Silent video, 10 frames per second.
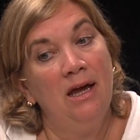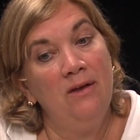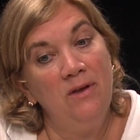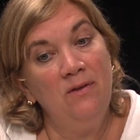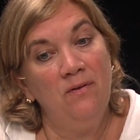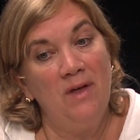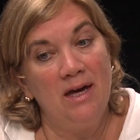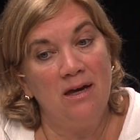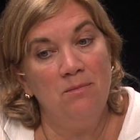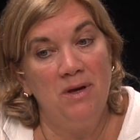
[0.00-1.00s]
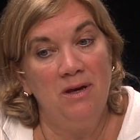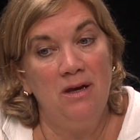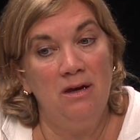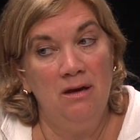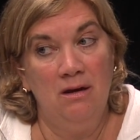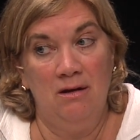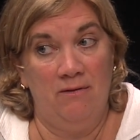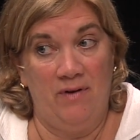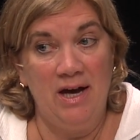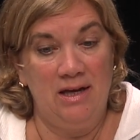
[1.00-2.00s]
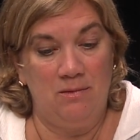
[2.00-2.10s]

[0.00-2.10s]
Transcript: I think that can be fine,